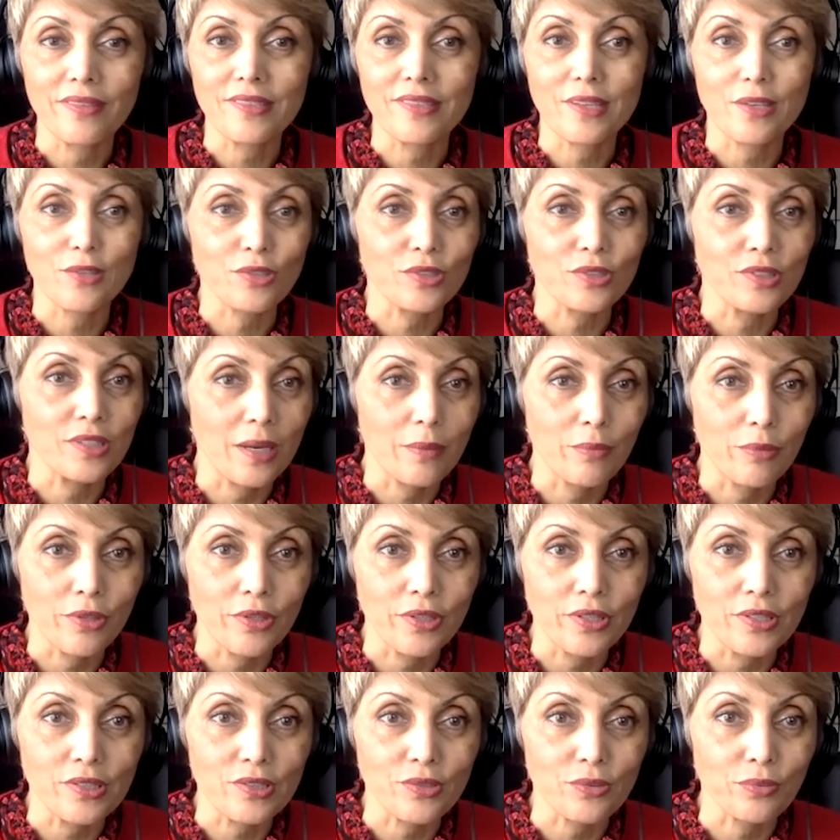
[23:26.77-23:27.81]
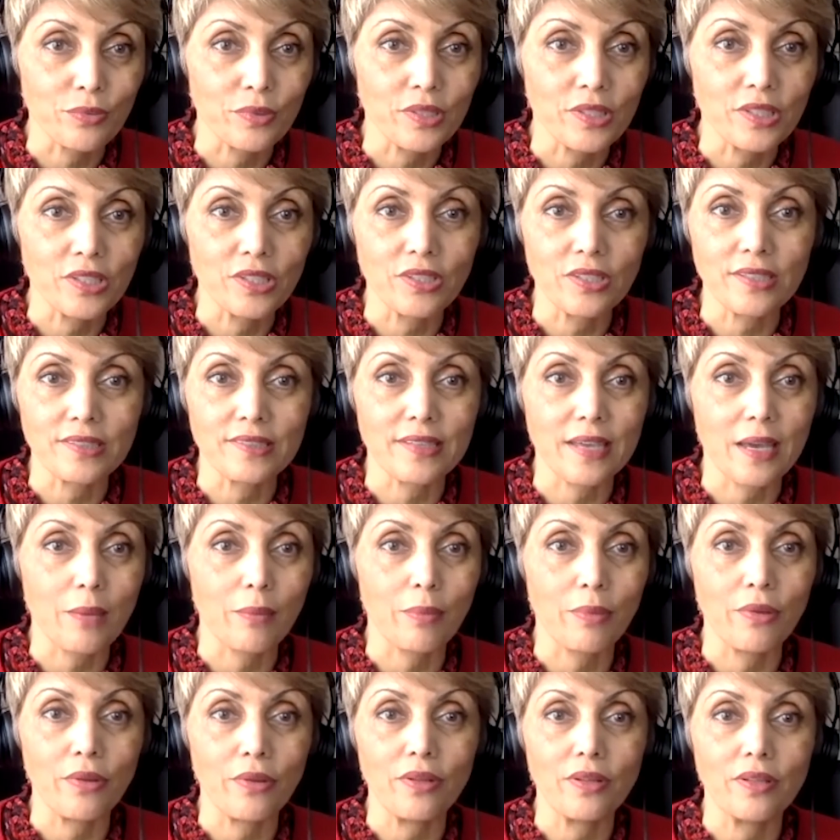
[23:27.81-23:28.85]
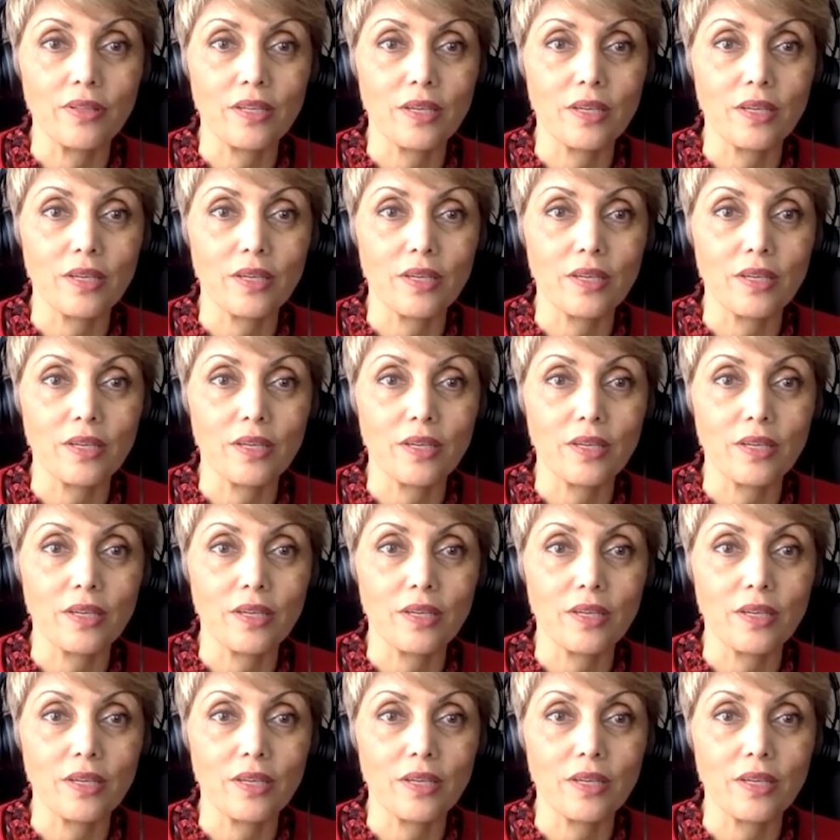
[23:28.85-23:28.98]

The Central Library is a really good example.